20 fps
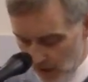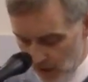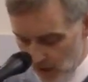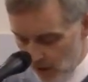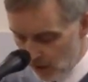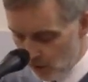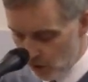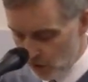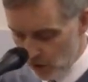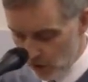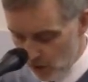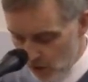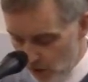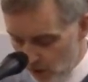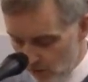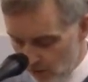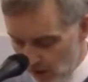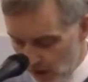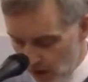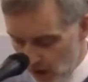And so
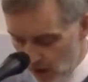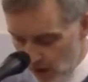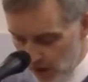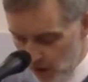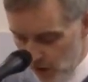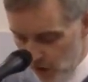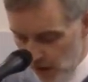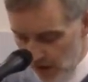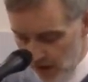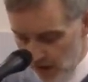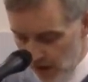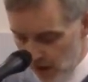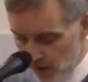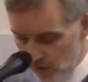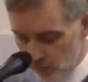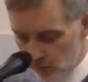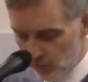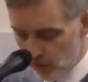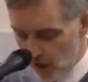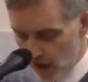John regards
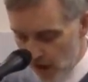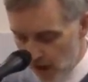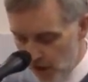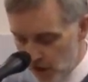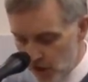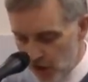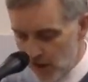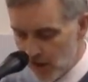Jesus' rise,